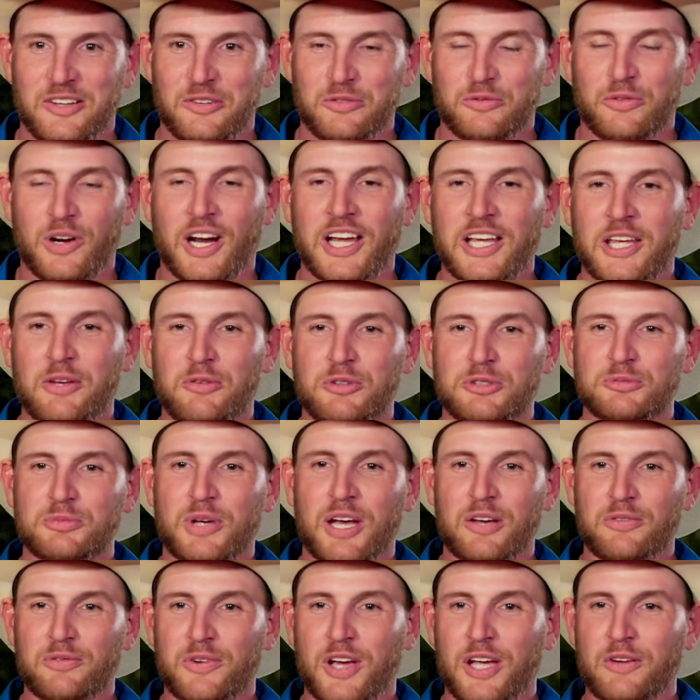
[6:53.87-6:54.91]
Frankie was
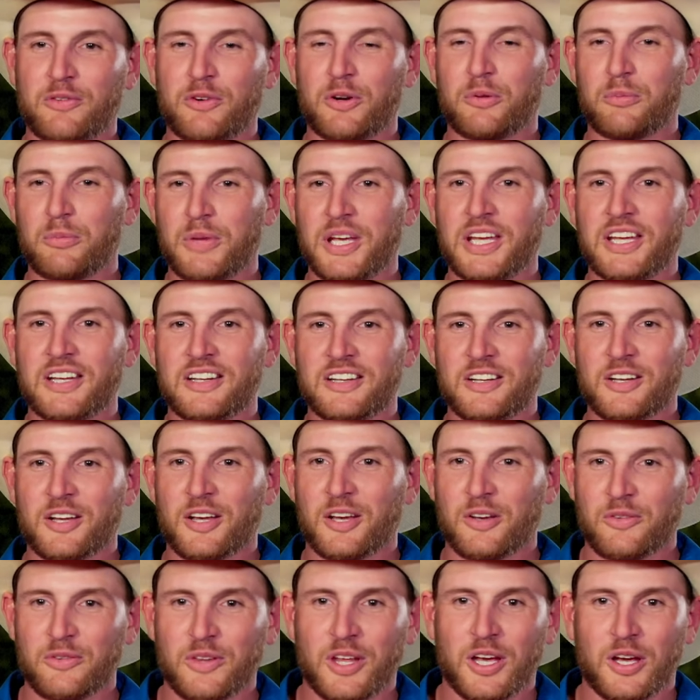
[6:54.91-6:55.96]
my favorite meet
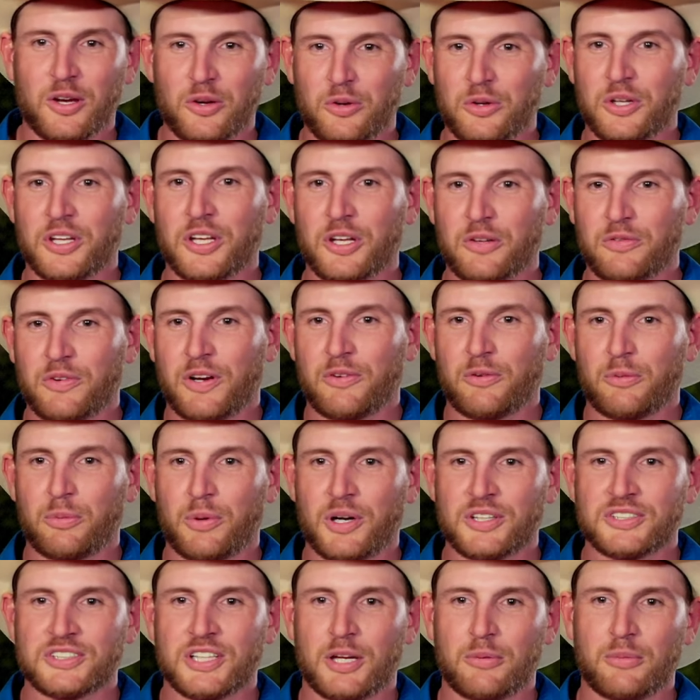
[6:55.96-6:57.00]
of the whole deal, favorite
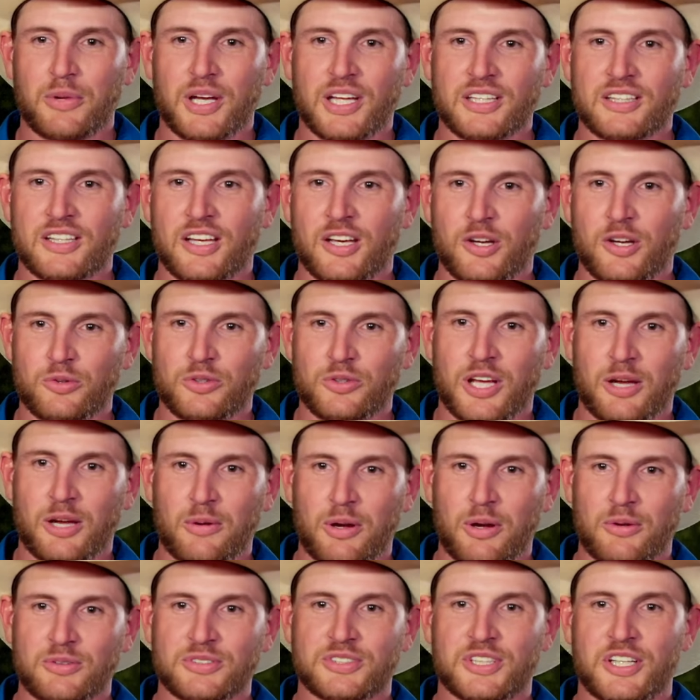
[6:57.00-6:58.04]
person I met the whole time
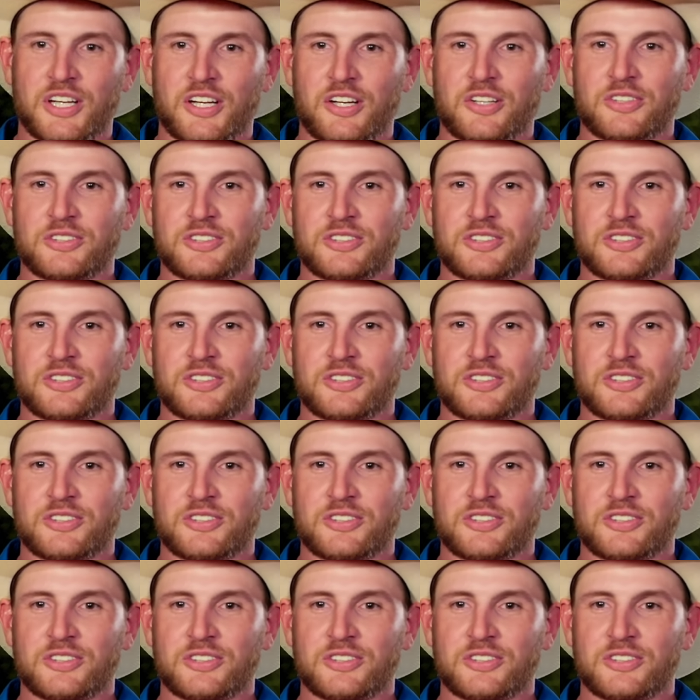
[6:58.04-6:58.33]
I was here.